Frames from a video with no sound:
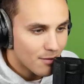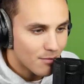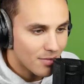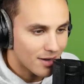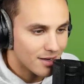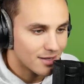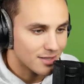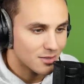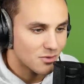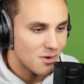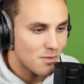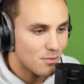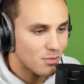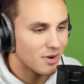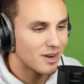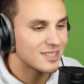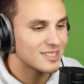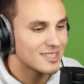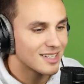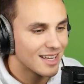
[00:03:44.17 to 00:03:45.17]
because when
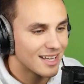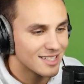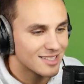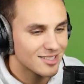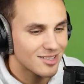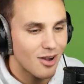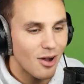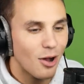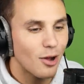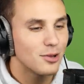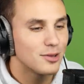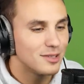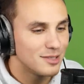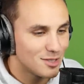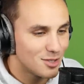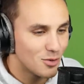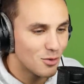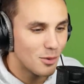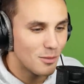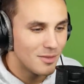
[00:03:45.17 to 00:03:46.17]
Preston gets called
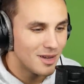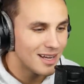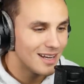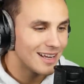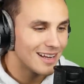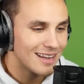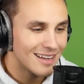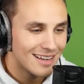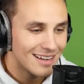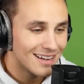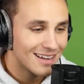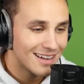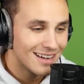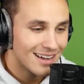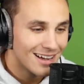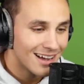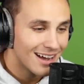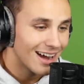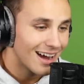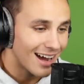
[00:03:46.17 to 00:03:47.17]
into a meeting,
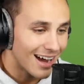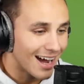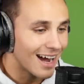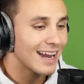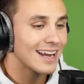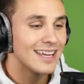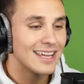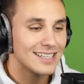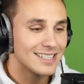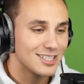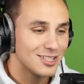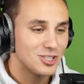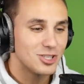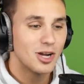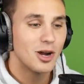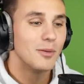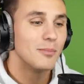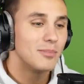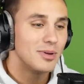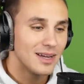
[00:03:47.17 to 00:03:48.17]
I get to
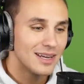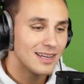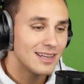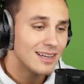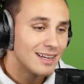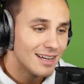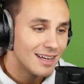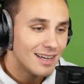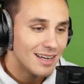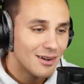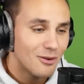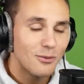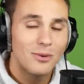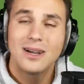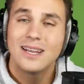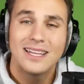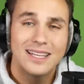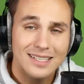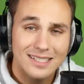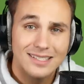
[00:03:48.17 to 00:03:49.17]
jump in
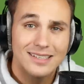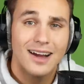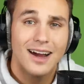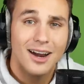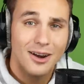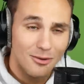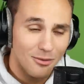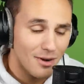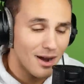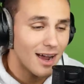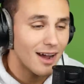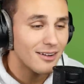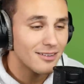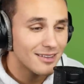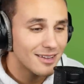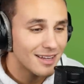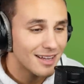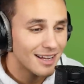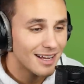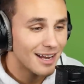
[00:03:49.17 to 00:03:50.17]
when he's not
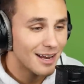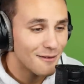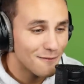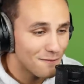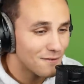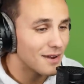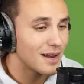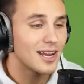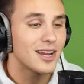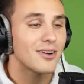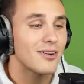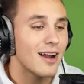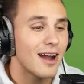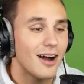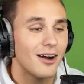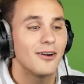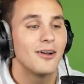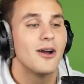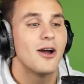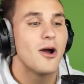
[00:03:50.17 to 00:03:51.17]
around and figure
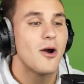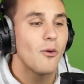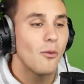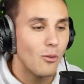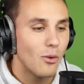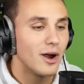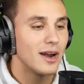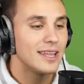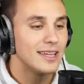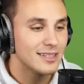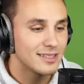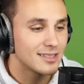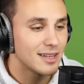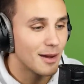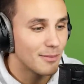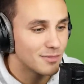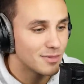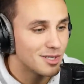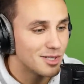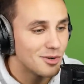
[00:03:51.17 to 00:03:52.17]
out what he's
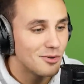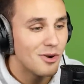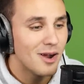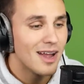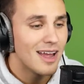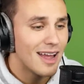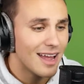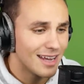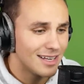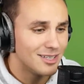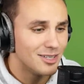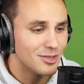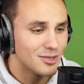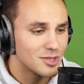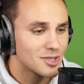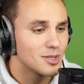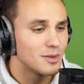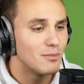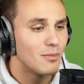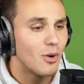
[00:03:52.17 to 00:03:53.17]
up to and do
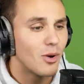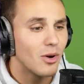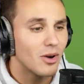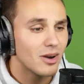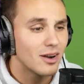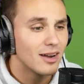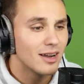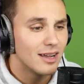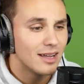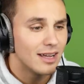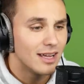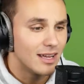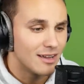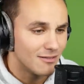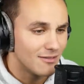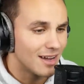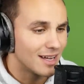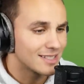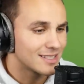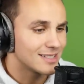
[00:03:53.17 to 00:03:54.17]
some more
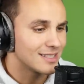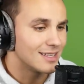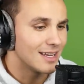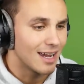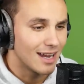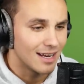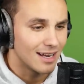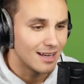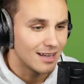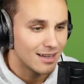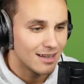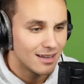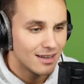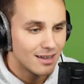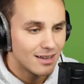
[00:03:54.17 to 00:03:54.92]
investigating.